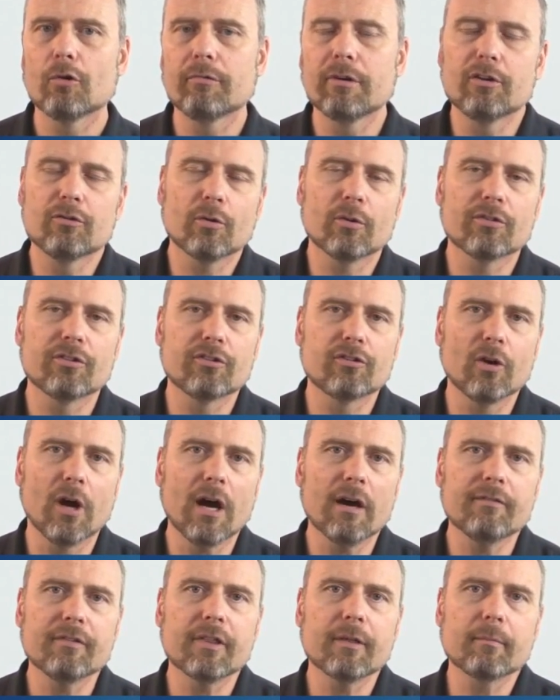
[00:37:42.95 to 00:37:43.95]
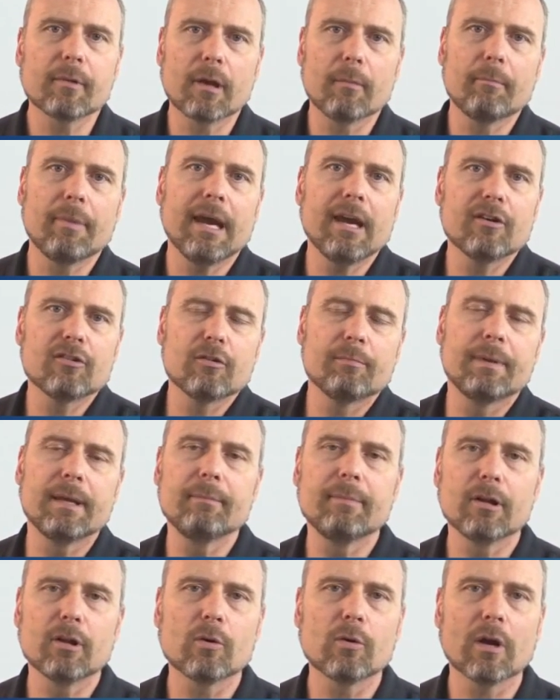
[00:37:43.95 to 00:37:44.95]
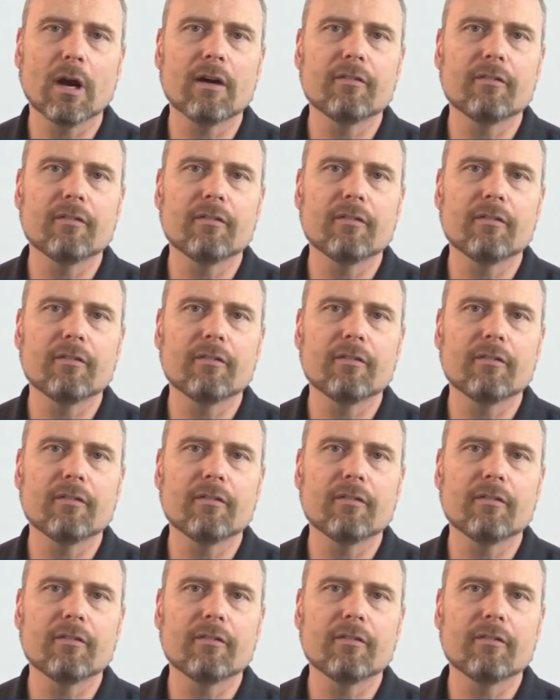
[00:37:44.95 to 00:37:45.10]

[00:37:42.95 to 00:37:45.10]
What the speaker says: resources to offer them compared to people who can